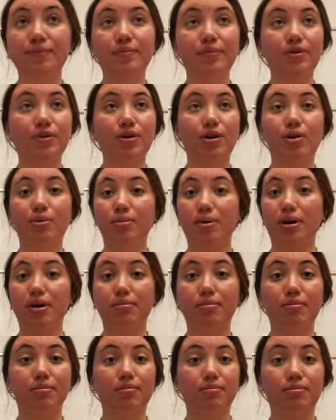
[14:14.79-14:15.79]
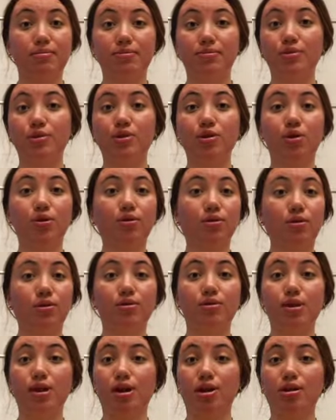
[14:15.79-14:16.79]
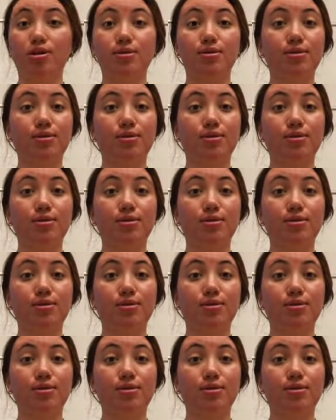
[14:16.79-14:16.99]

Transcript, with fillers: no babe, don't go there.